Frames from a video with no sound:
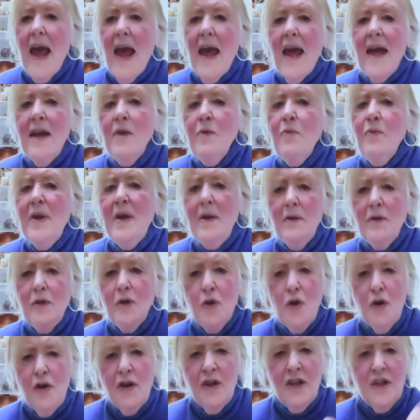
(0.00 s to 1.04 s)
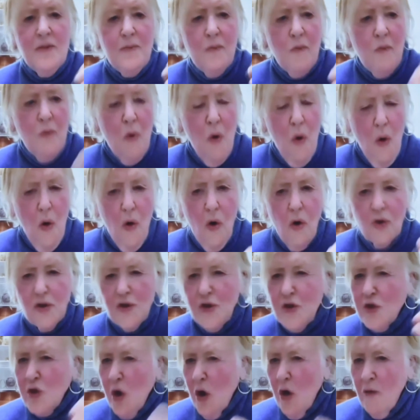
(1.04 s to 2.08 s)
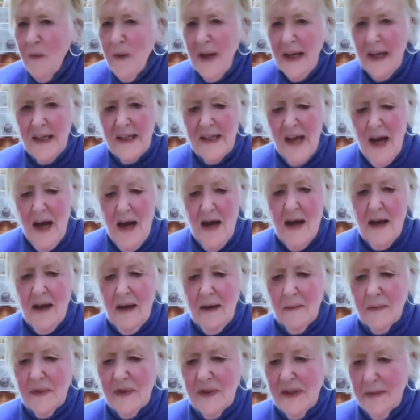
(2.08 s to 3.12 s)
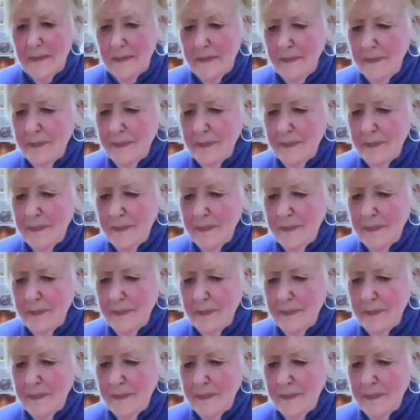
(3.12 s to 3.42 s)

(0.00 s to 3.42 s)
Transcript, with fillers: And we learned so many times